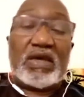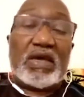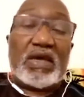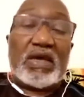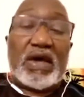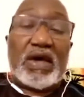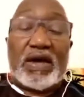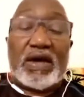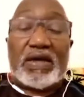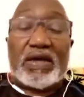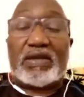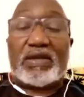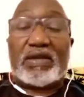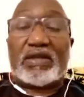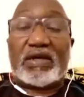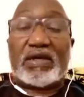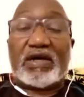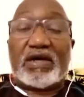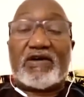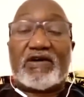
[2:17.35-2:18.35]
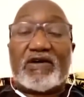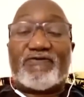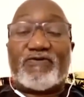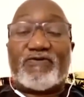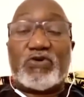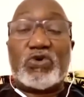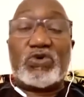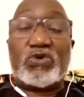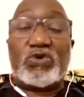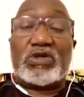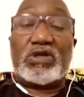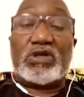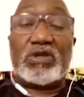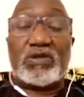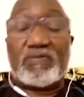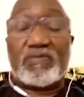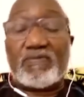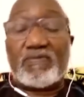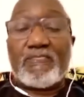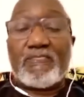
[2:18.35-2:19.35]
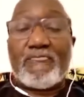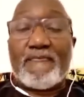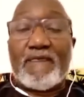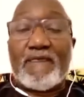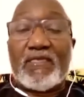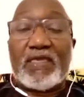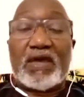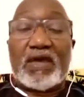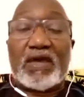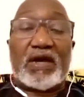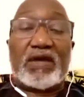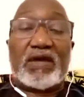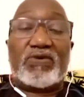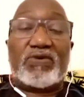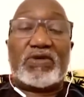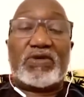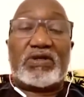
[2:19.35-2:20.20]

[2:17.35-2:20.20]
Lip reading: And food, I was